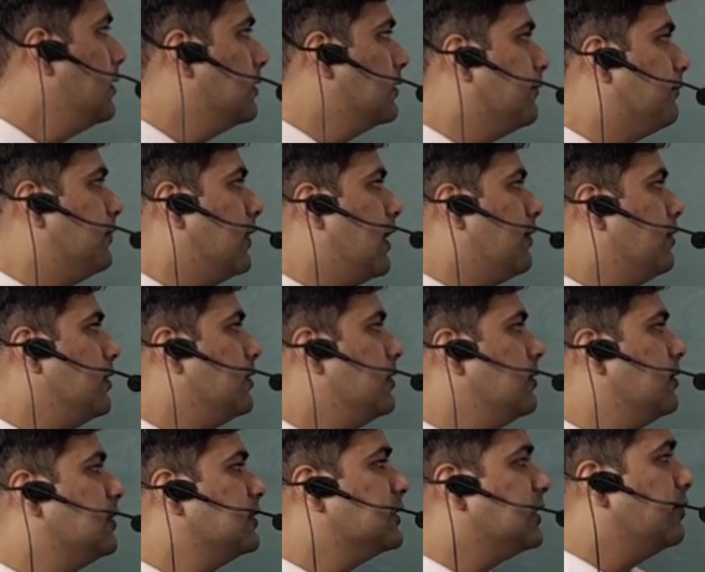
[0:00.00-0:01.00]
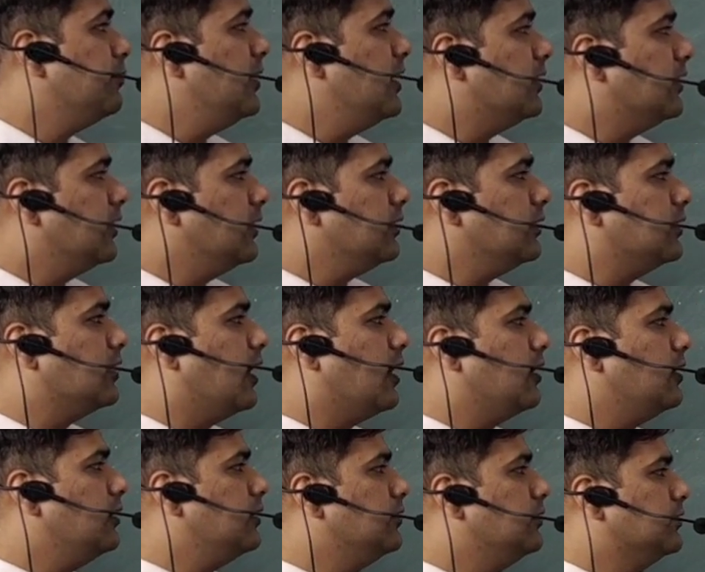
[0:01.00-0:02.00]
The flower girls are making
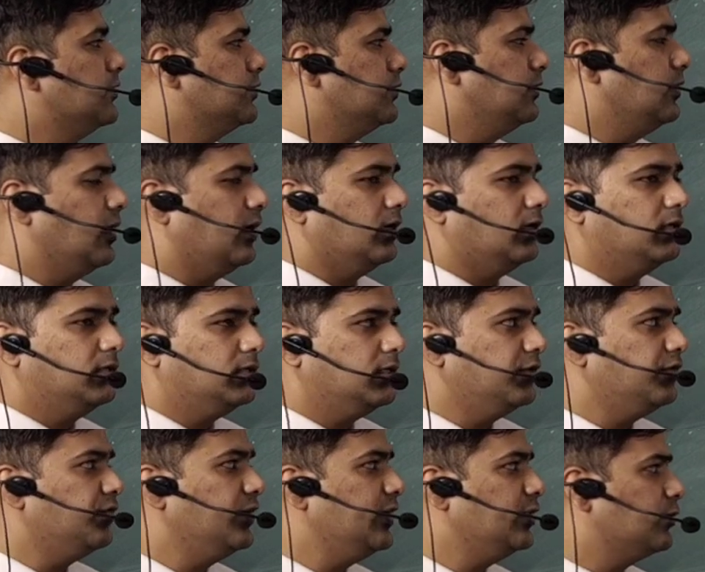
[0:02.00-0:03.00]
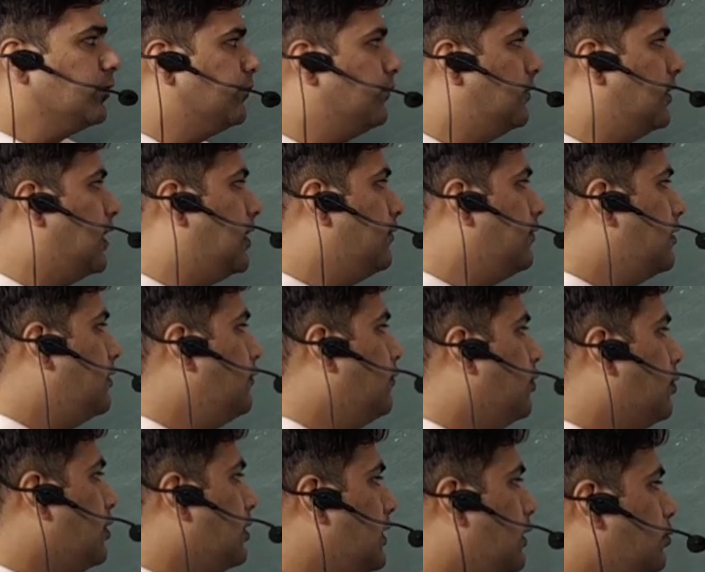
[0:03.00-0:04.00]
garlands. Garland is wreath of flower
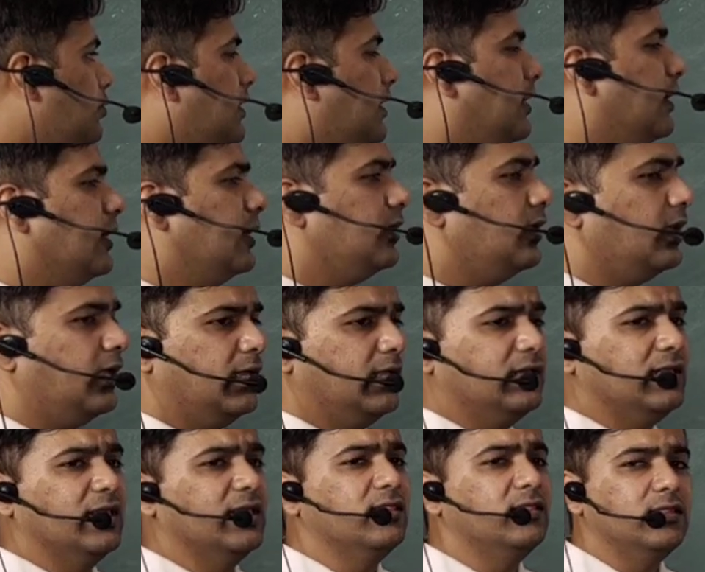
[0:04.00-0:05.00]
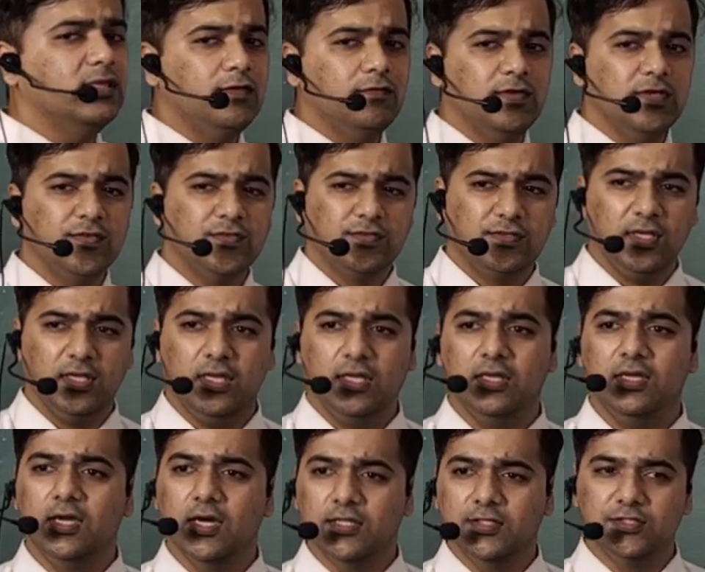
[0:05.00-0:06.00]
worn around the head. In Hindi we
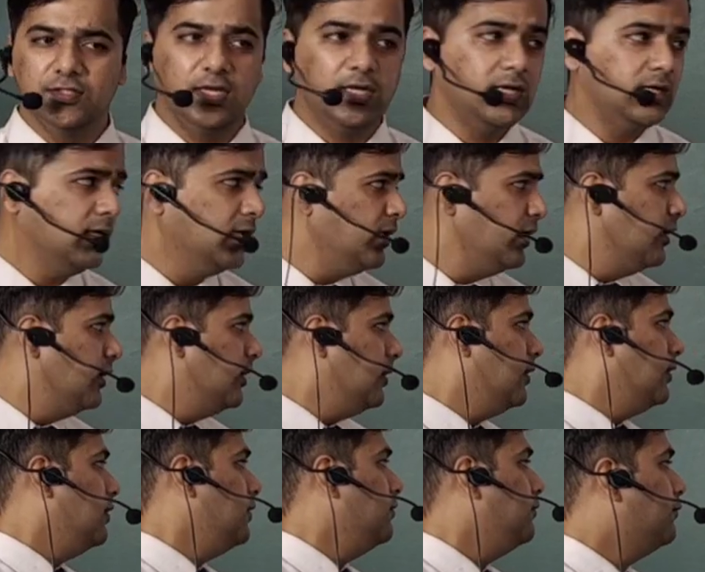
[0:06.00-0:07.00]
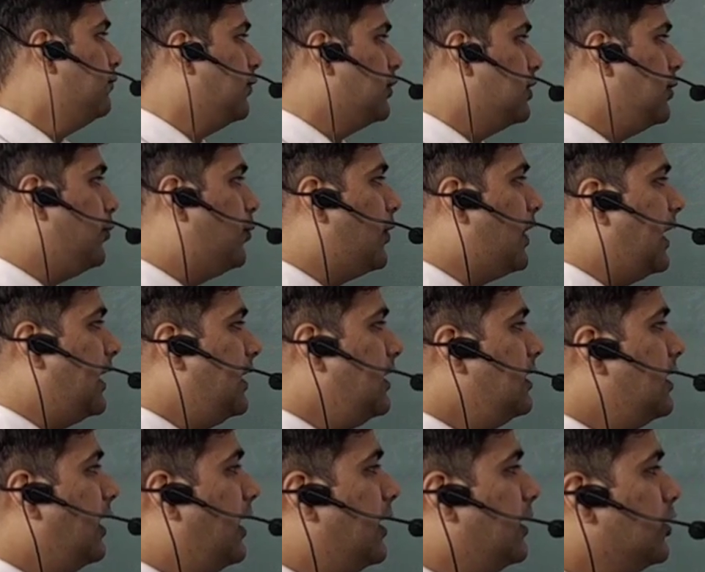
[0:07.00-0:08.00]
say gajra. For the
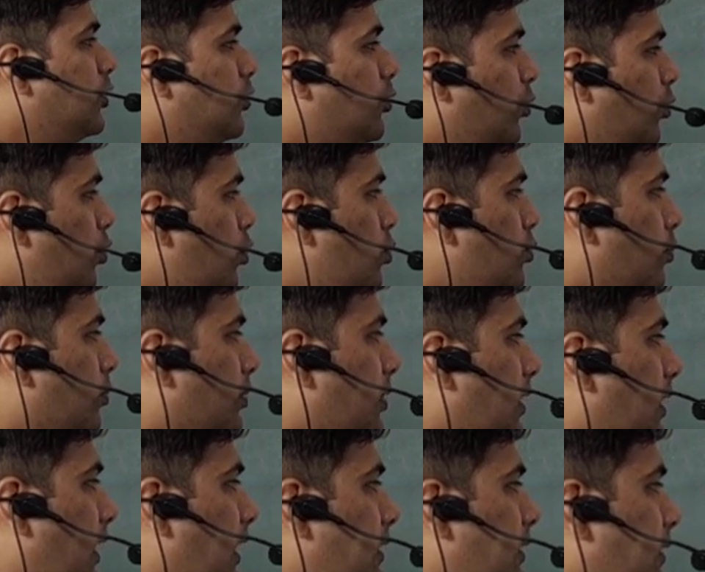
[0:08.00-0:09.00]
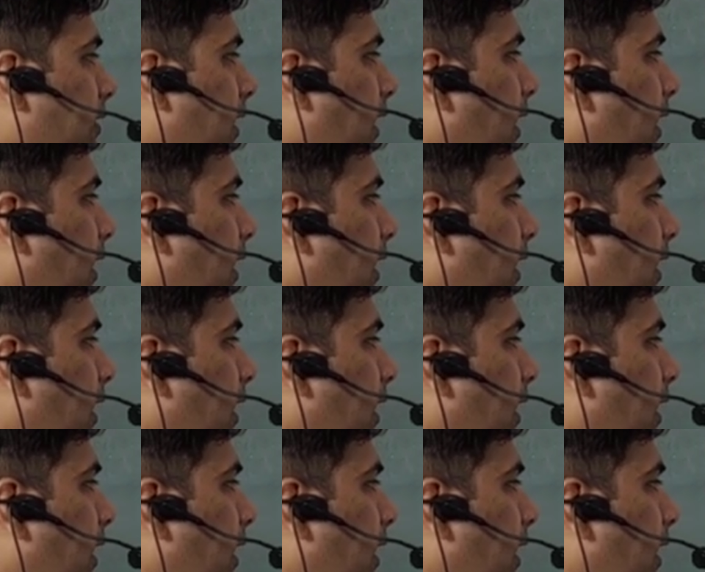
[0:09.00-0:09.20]
bride and groom. And